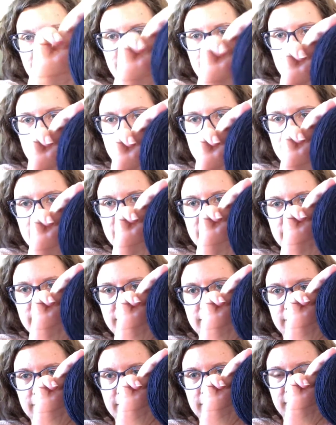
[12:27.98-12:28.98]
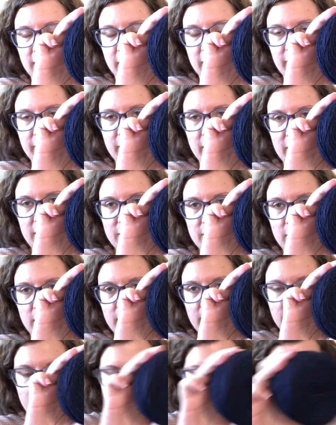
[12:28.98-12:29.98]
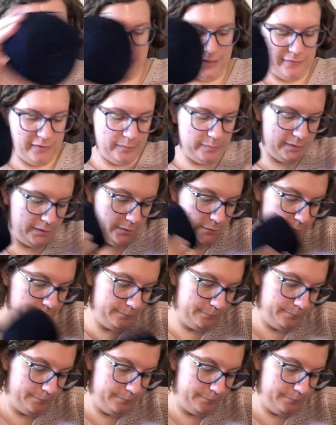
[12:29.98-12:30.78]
but it's very, very dark navy blue.